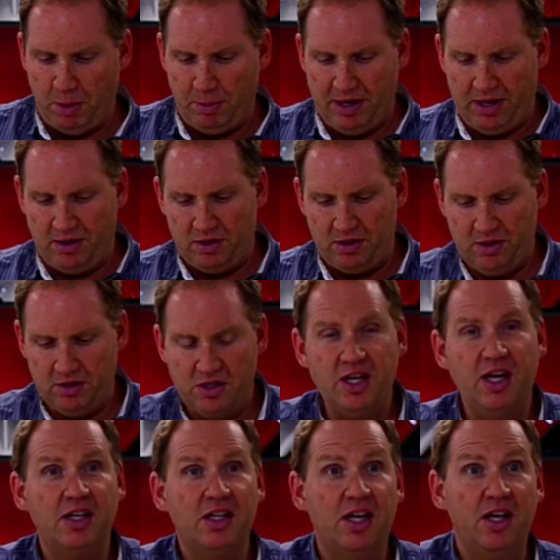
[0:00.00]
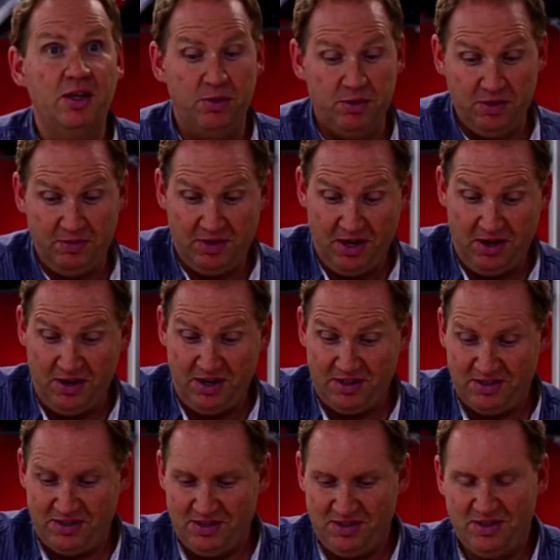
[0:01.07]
about 10 kilos of carrots.